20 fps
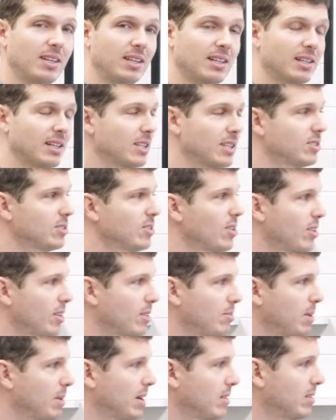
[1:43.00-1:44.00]
Let's talk
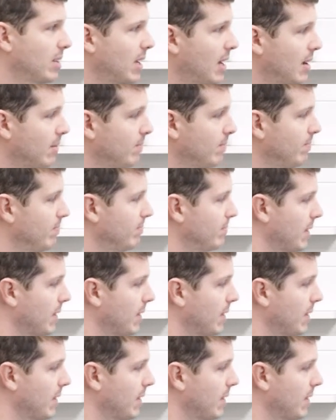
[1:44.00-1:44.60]
about that.